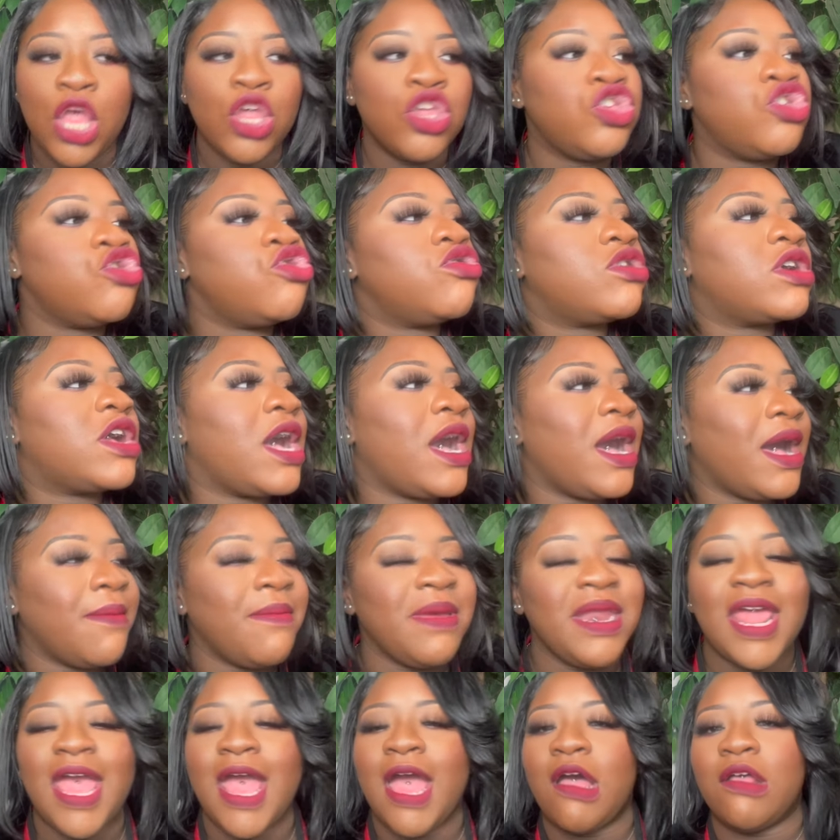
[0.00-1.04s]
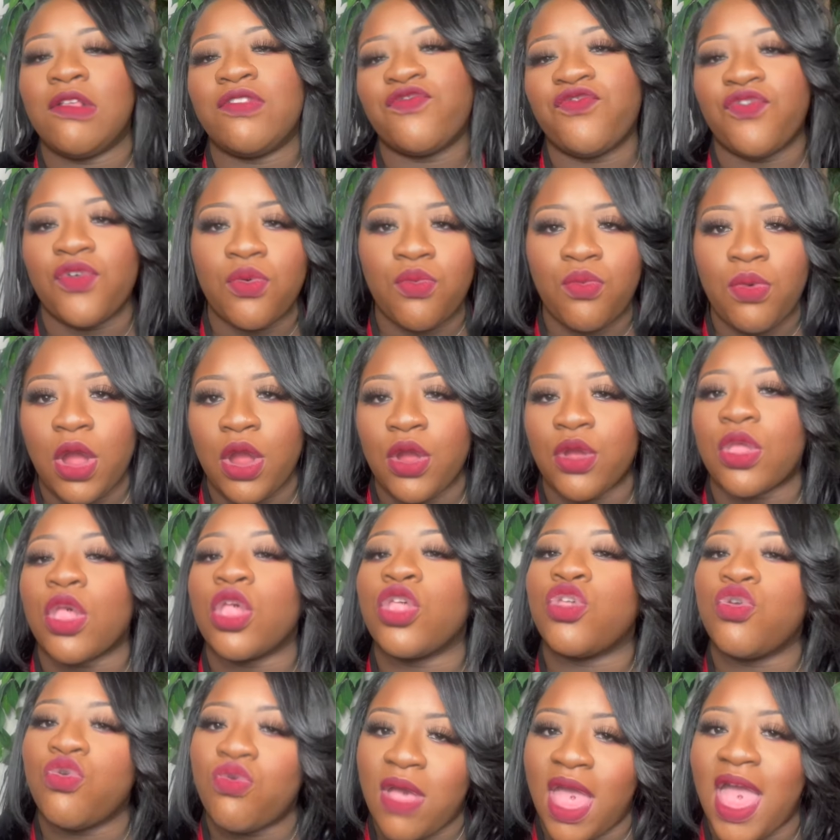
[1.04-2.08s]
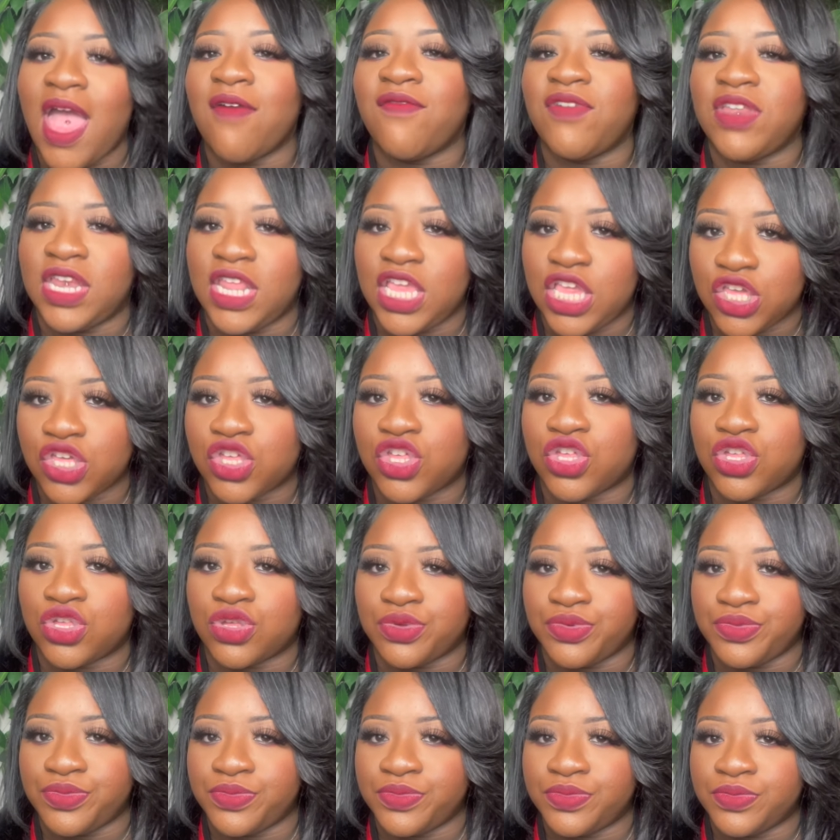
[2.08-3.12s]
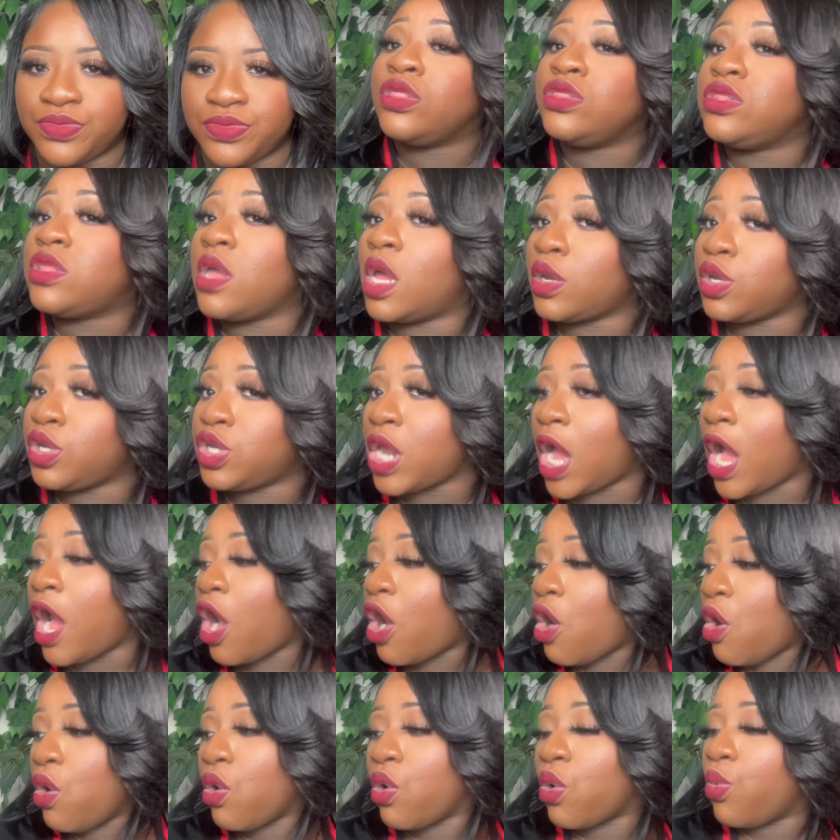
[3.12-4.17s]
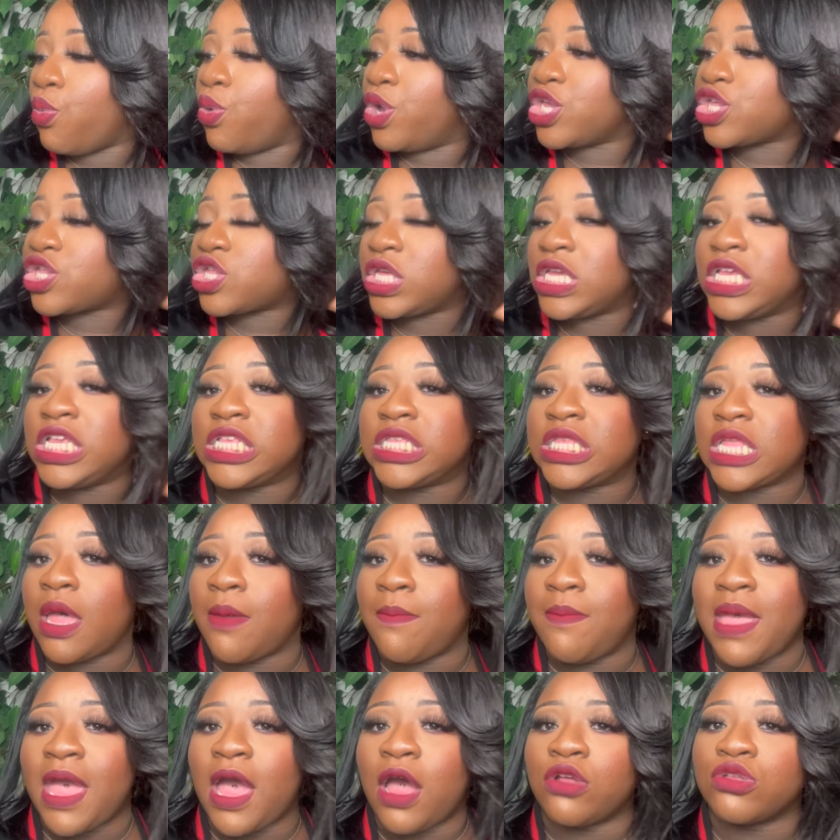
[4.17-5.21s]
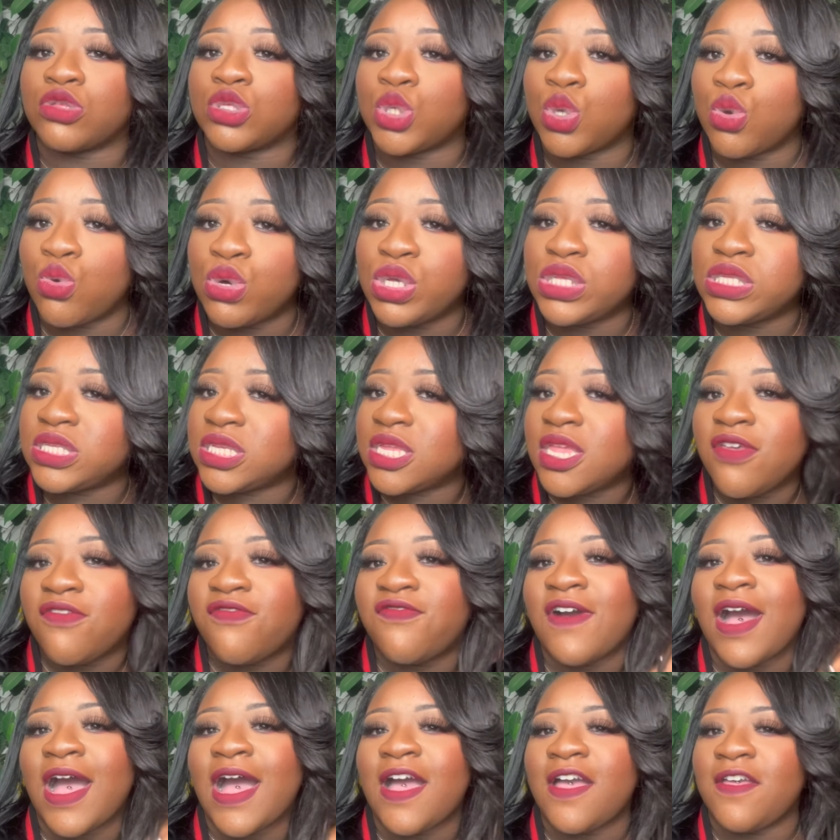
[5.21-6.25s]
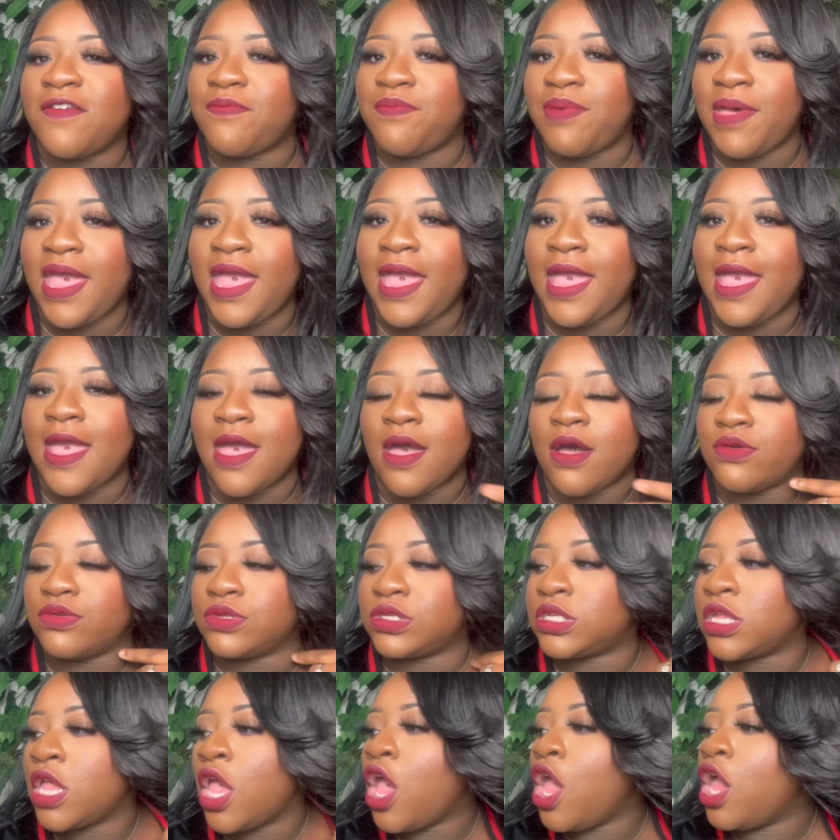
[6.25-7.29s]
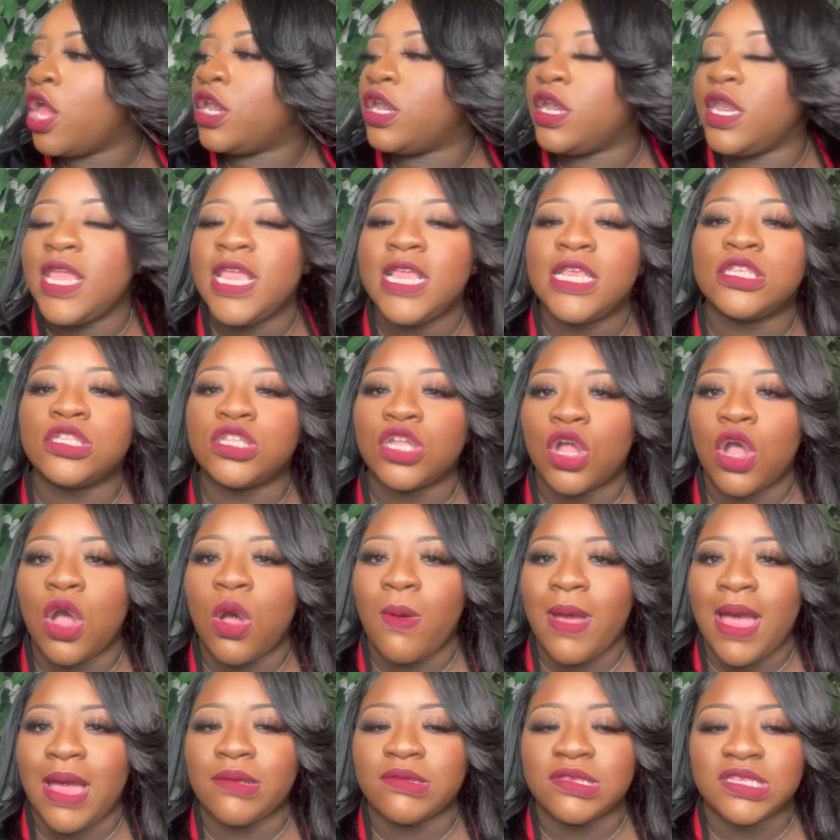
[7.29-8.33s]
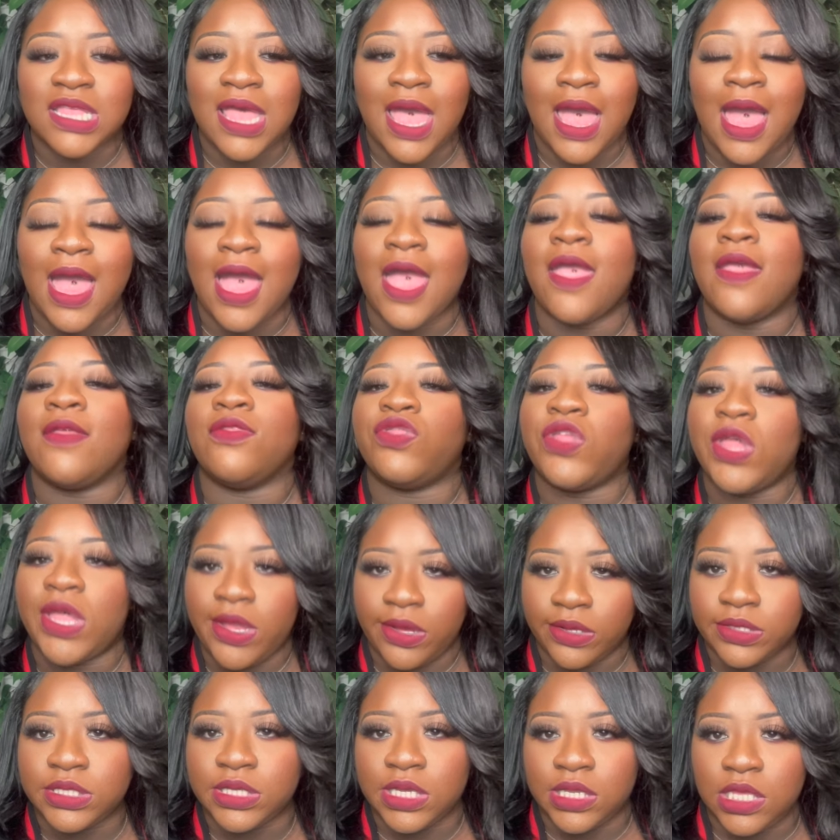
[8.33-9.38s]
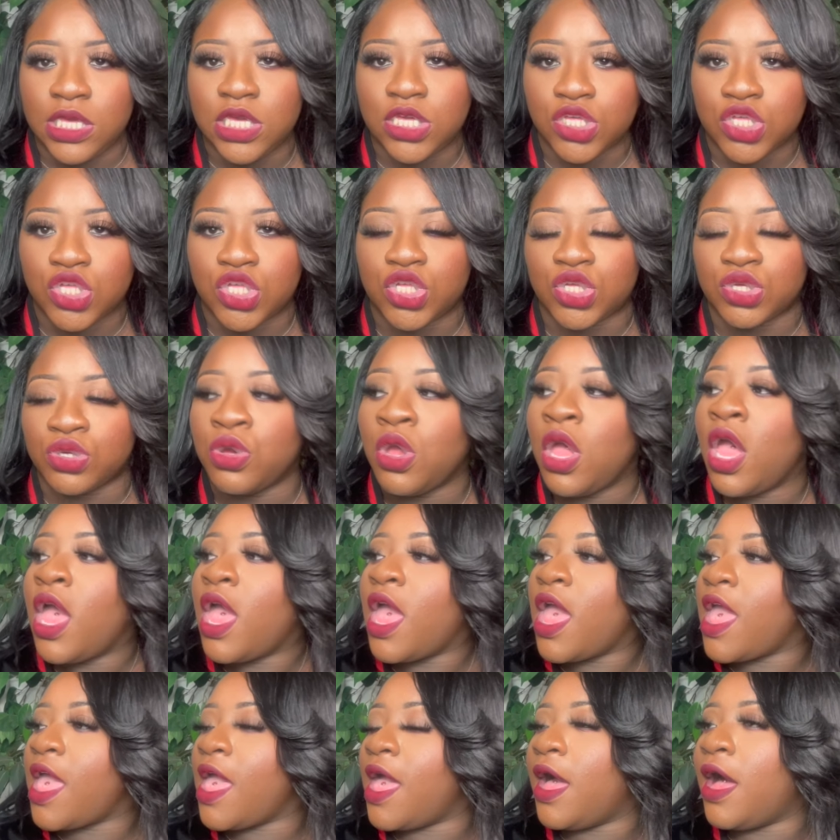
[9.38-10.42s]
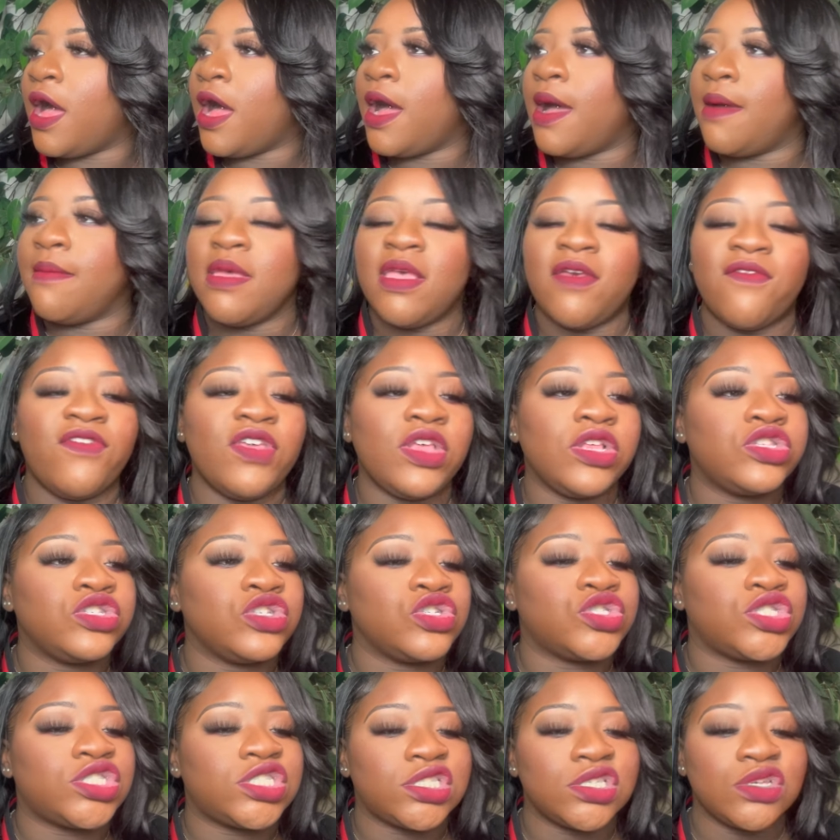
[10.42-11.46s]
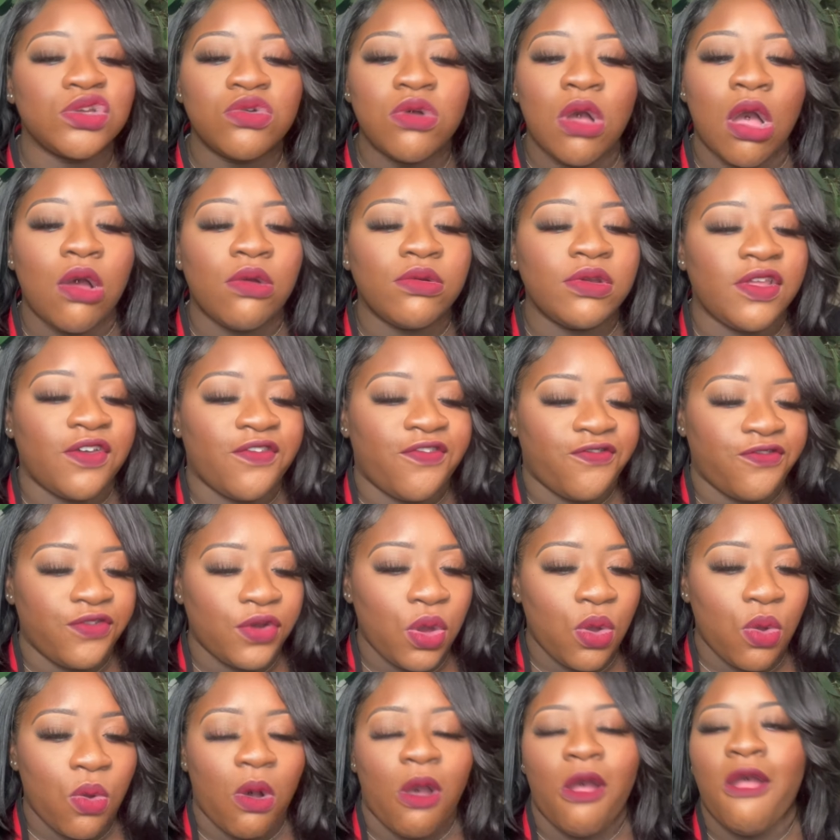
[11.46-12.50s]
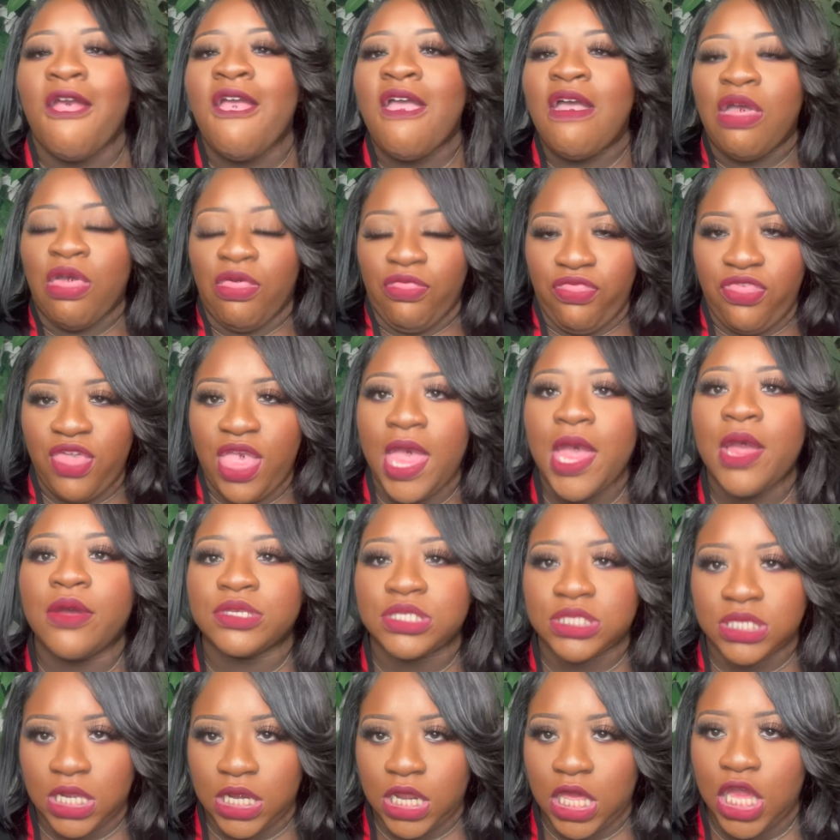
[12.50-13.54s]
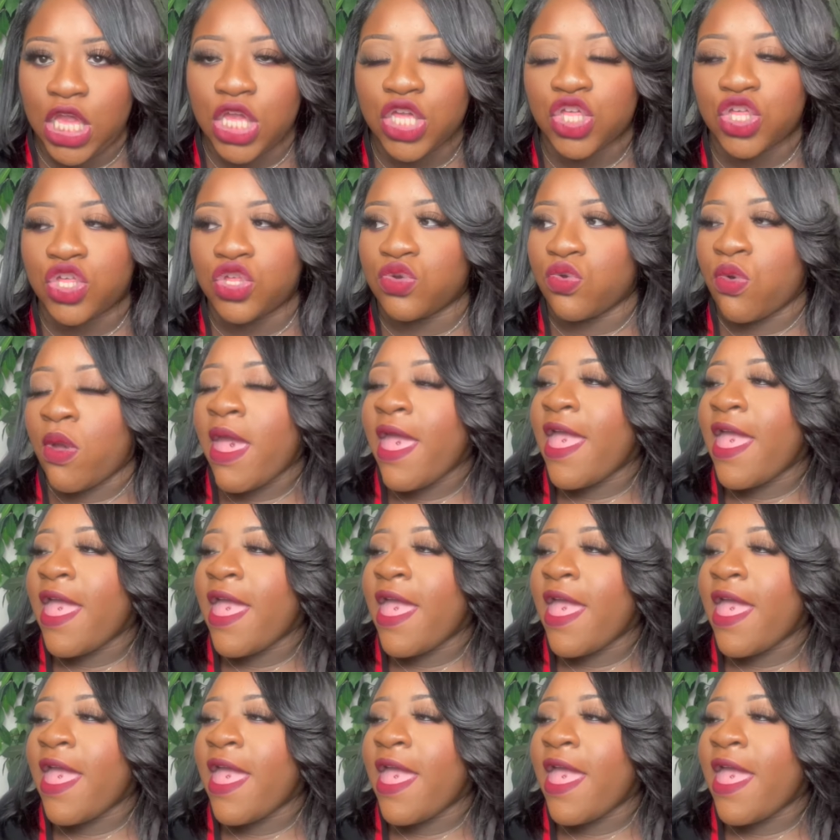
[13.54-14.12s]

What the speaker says: You come in the house from work, you have an issue. The dog, which is about 25 pounds, needs to go outside. There's an issue. If it's a shoe on the floor, there's an issue.